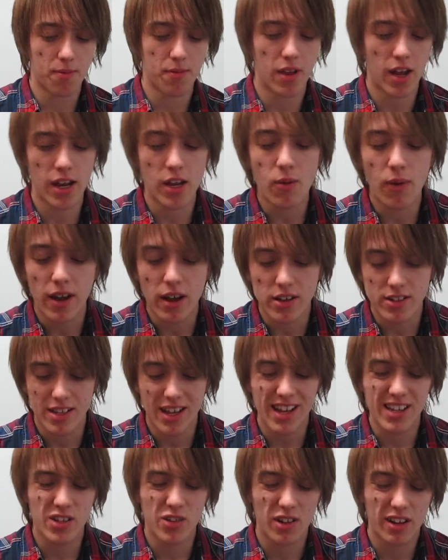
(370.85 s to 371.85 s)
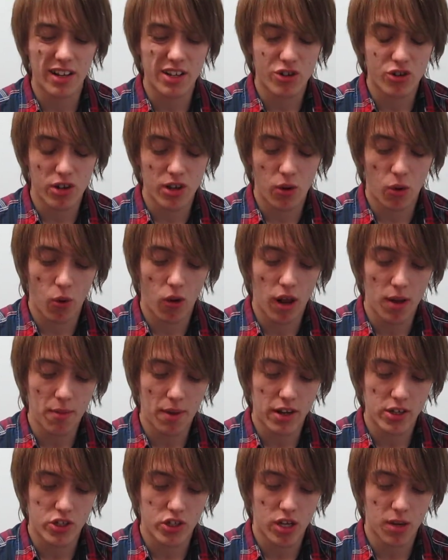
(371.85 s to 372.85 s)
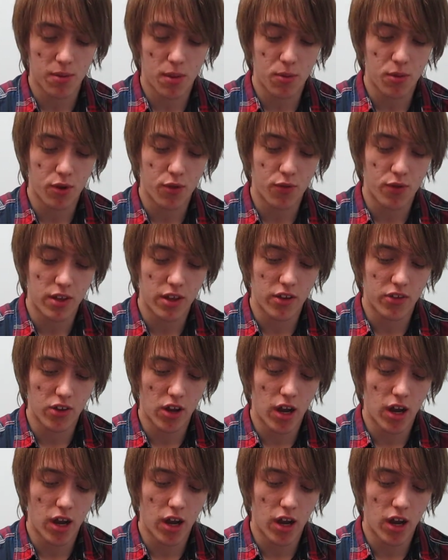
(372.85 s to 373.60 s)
Anyway guys, that is literally all I managed to come up with for this.